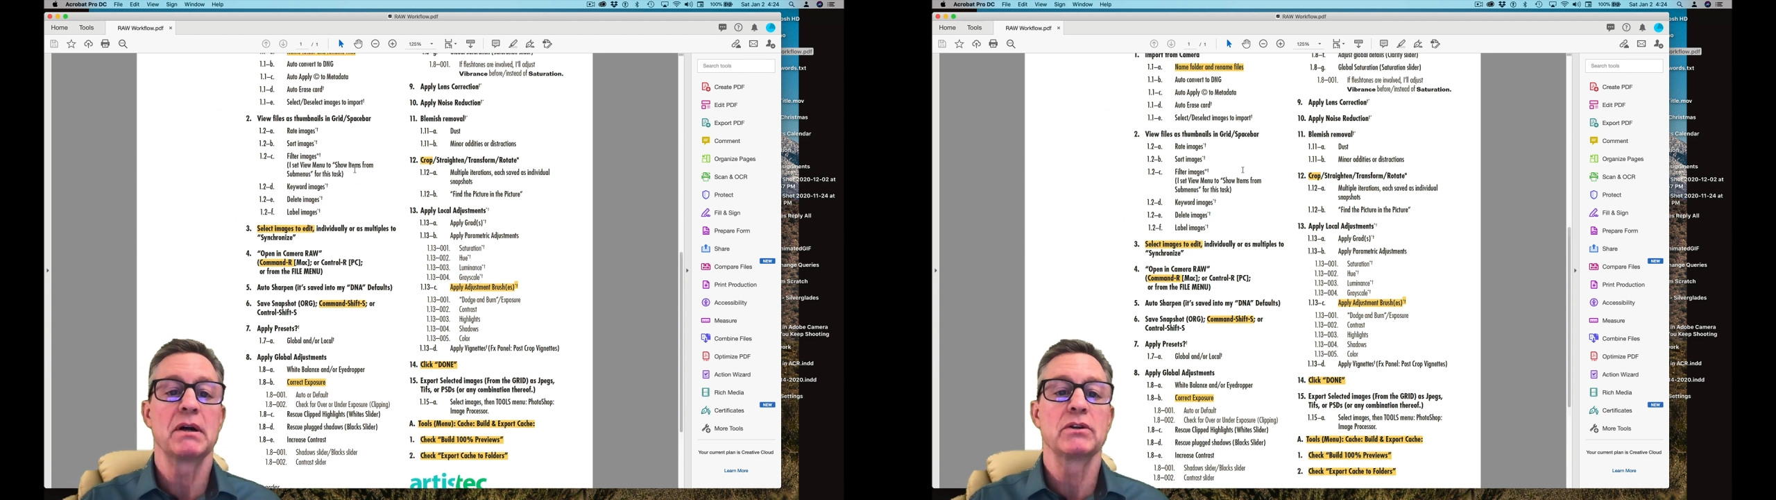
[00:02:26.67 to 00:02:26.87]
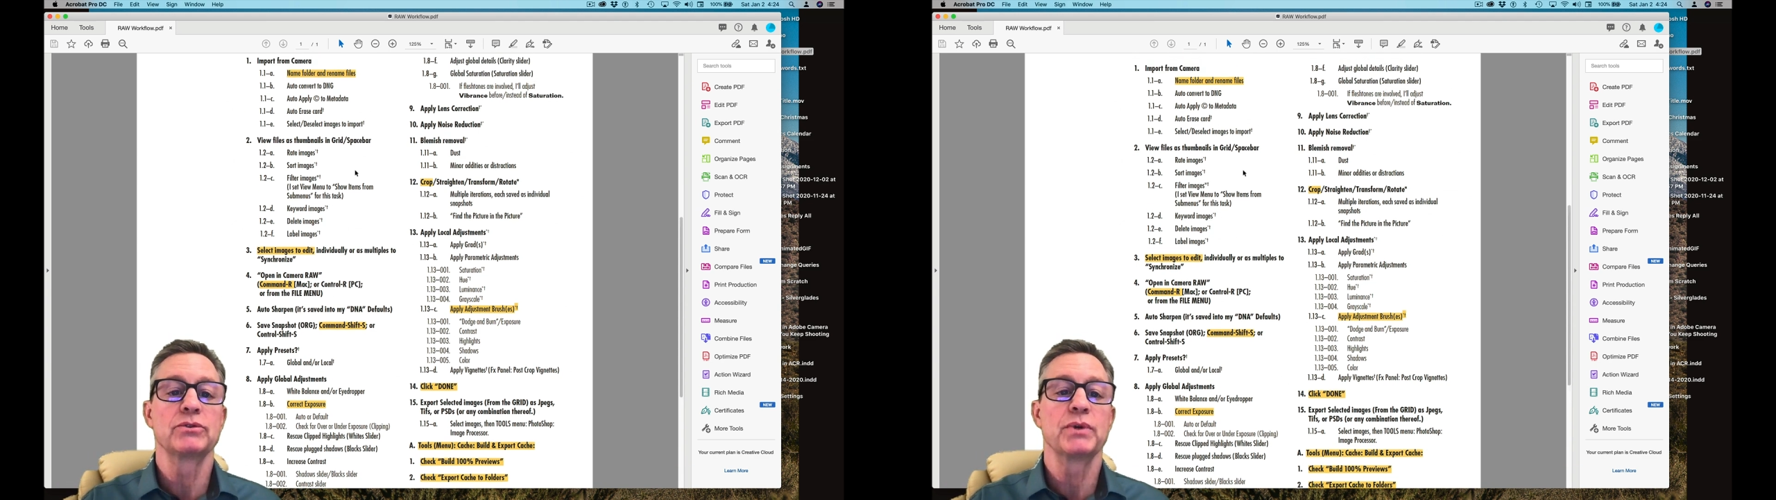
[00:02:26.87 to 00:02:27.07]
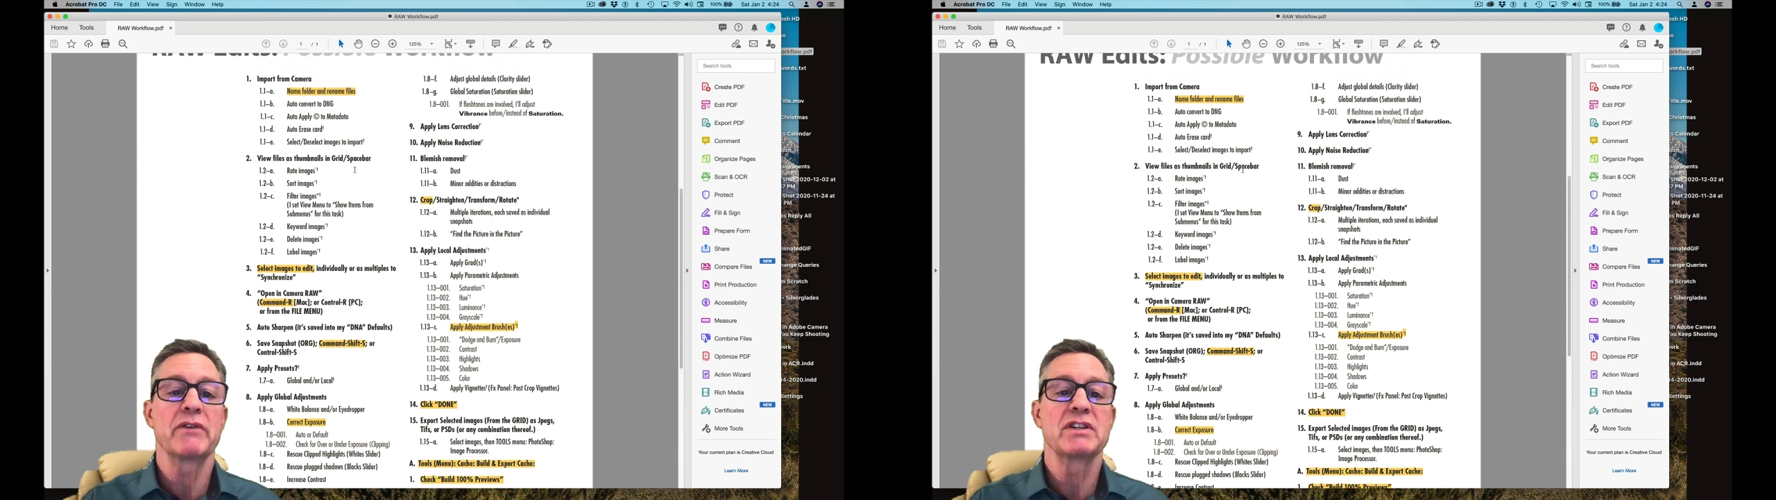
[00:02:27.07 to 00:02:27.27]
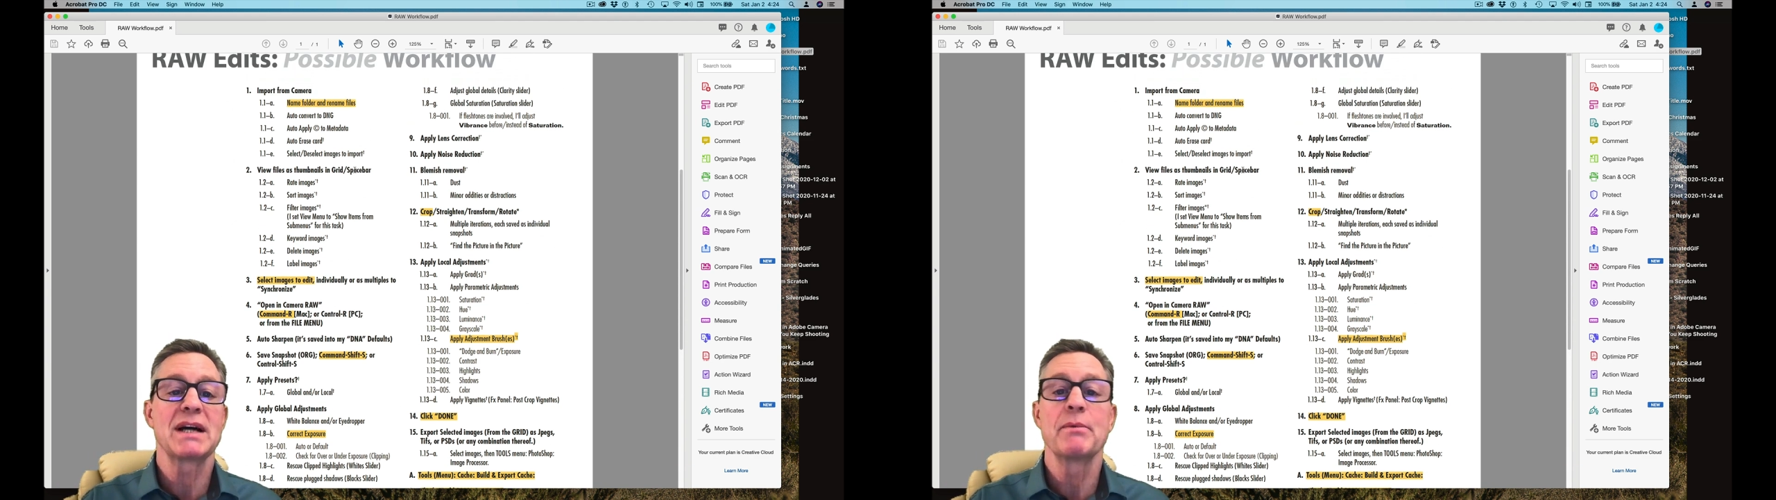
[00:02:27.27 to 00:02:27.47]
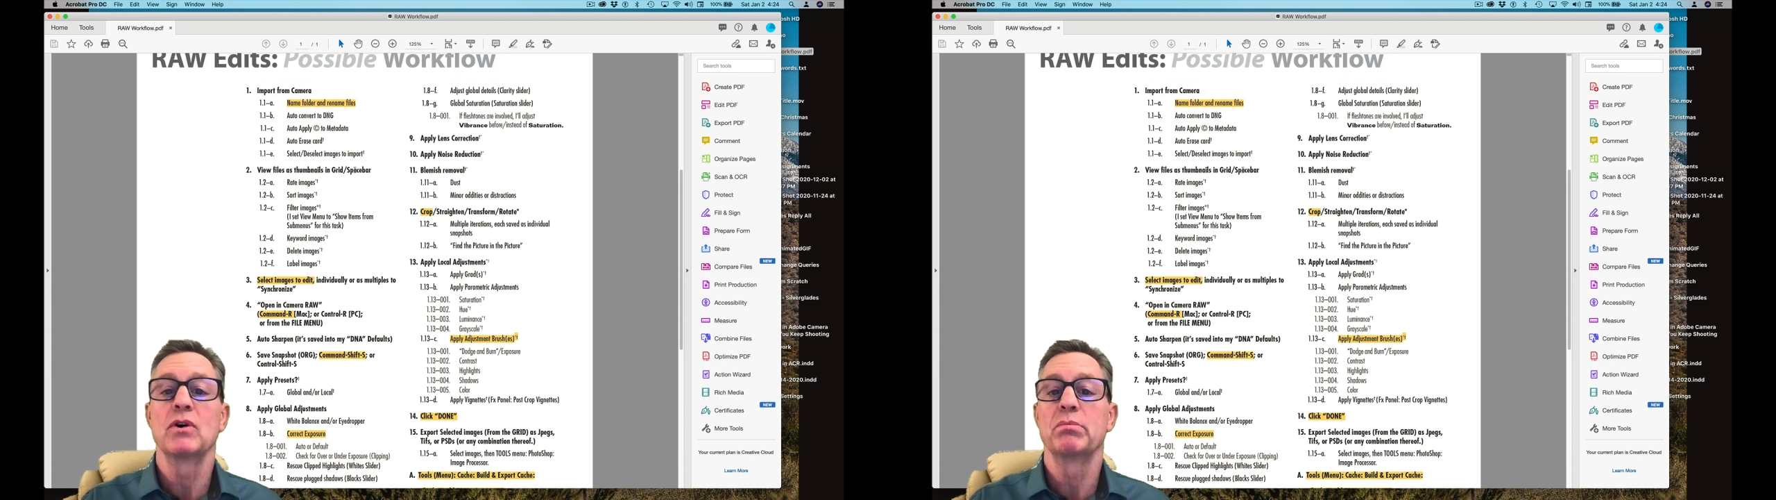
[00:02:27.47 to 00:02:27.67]
I don't do it every
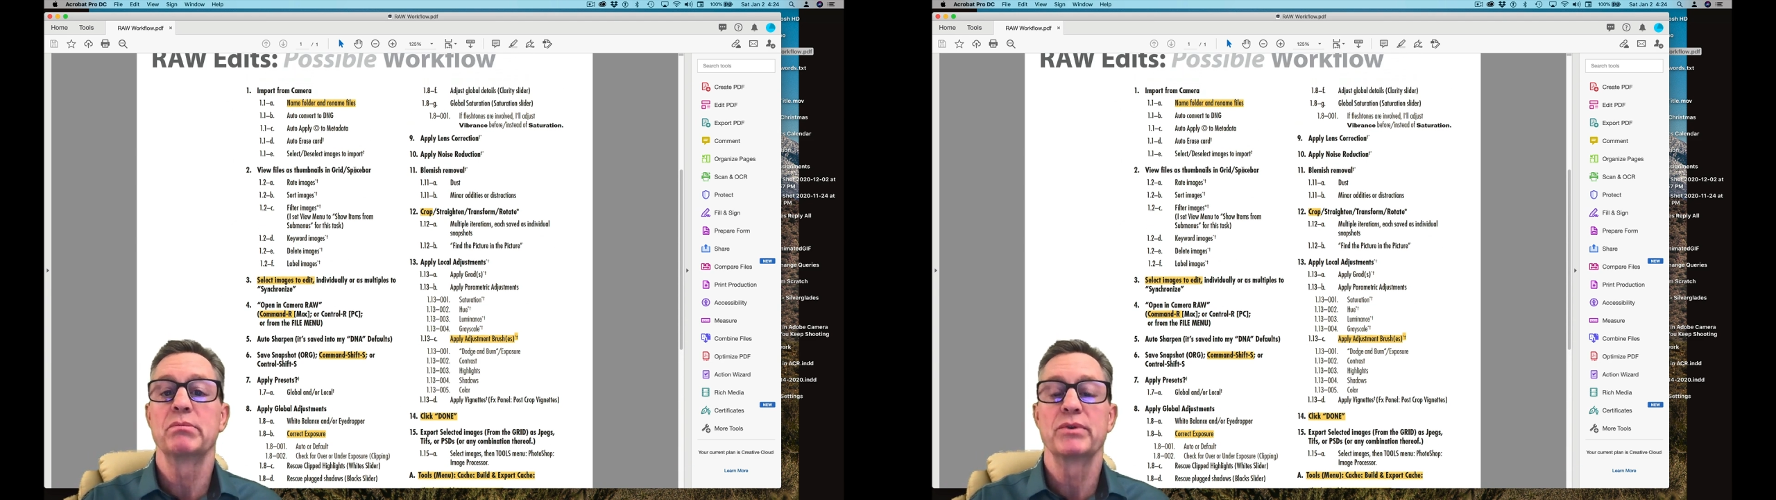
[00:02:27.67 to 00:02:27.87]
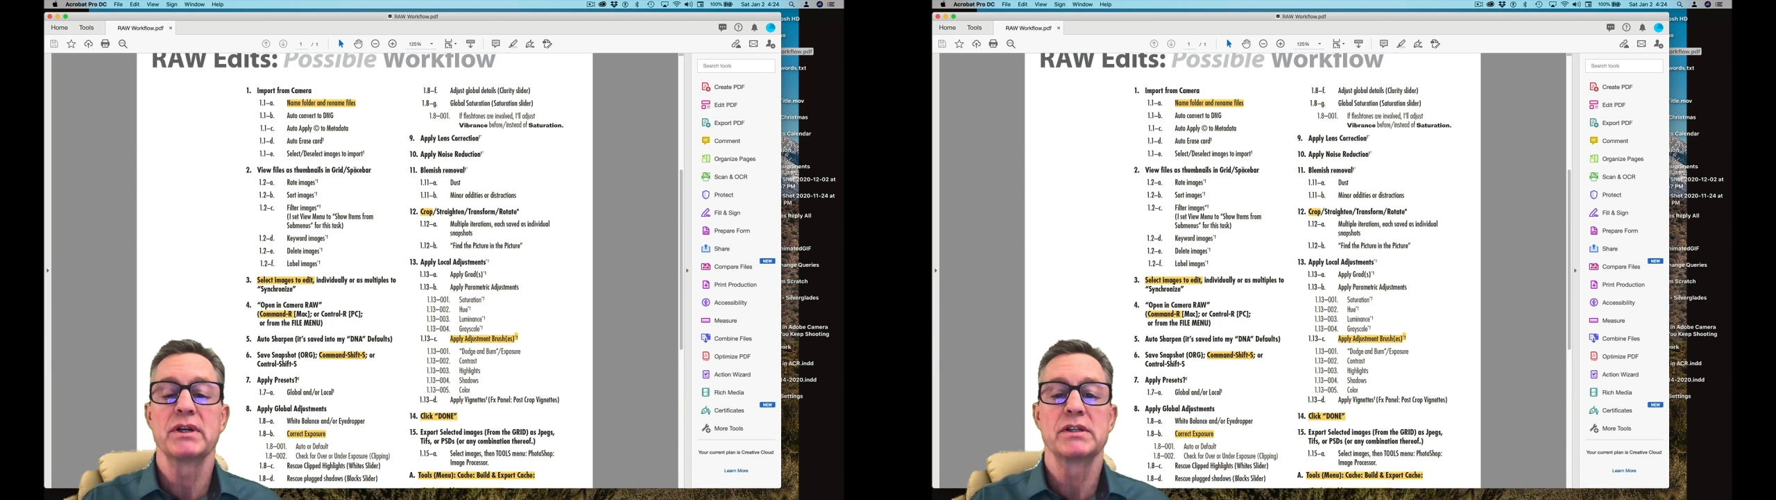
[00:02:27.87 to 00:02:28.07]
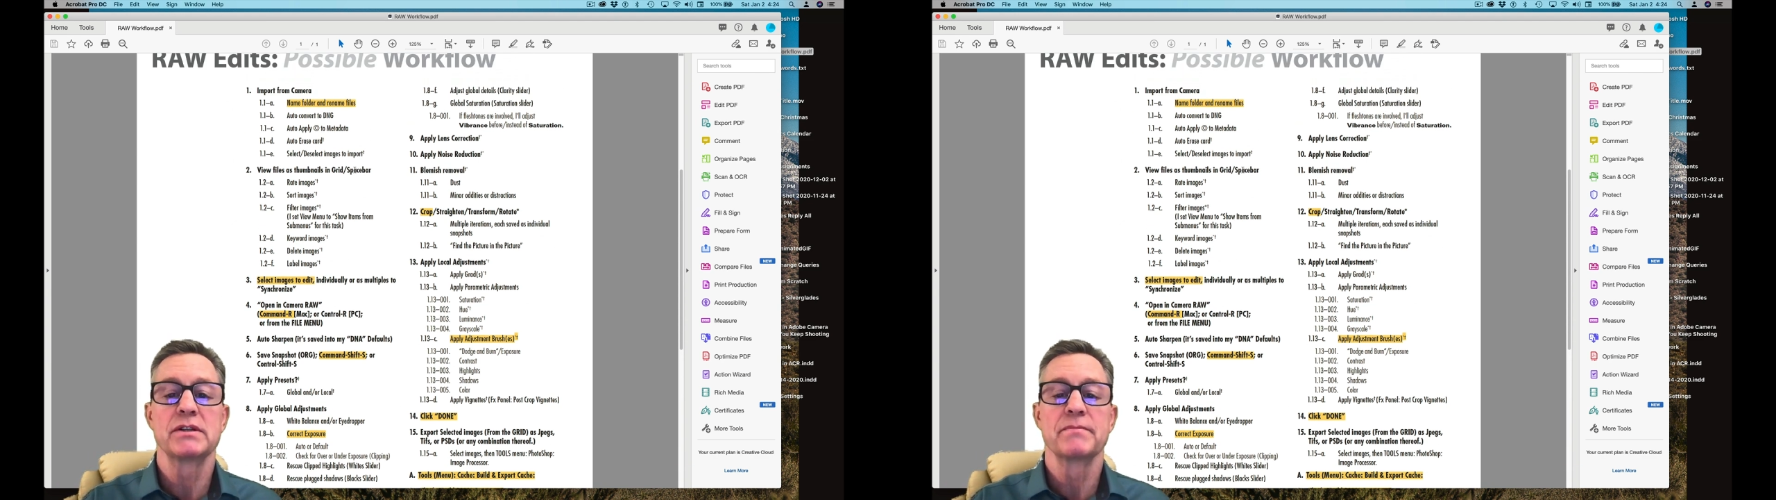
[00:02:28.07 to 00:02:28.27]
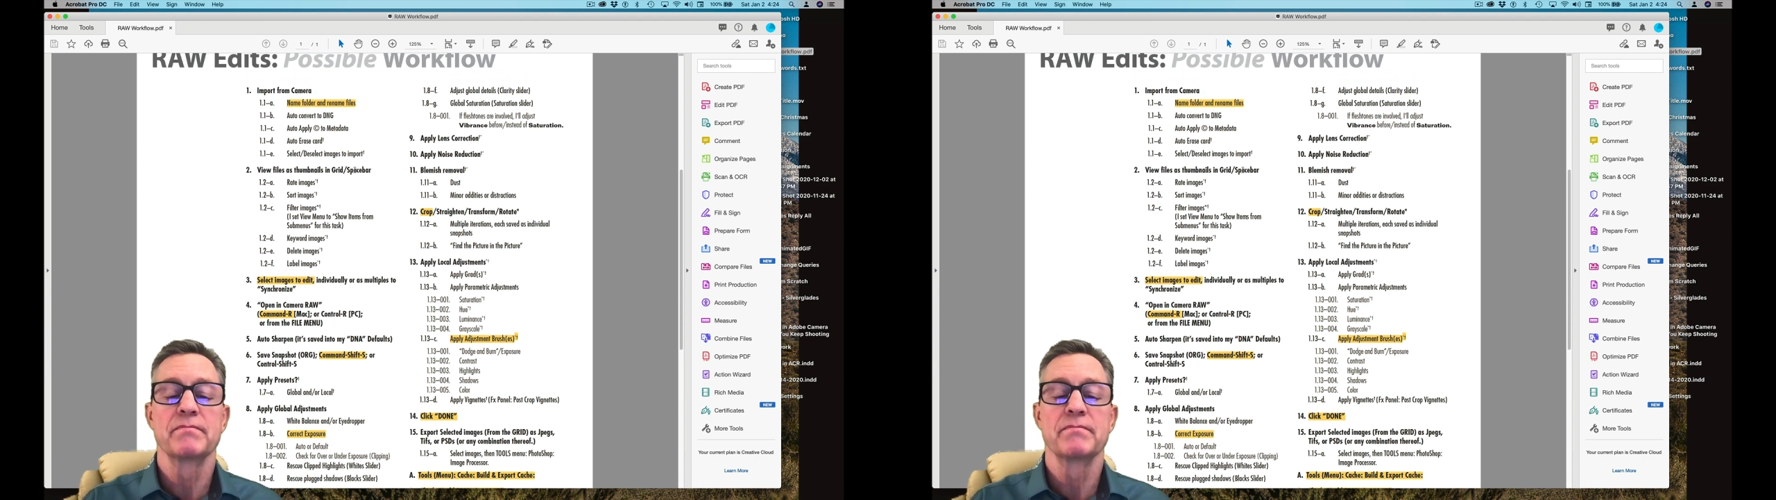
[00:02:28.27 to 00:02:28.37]
time I open Bridge,